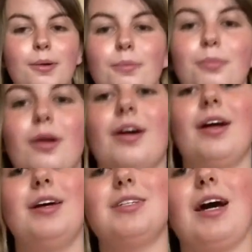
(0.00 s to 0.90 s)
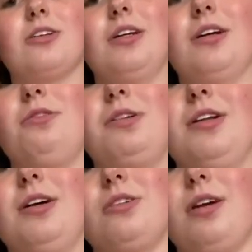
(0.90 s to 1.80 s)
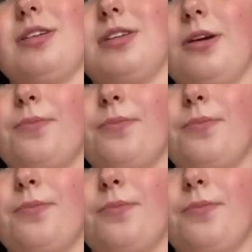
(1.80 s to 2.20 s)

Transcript: But like it is actually like a really nice dress.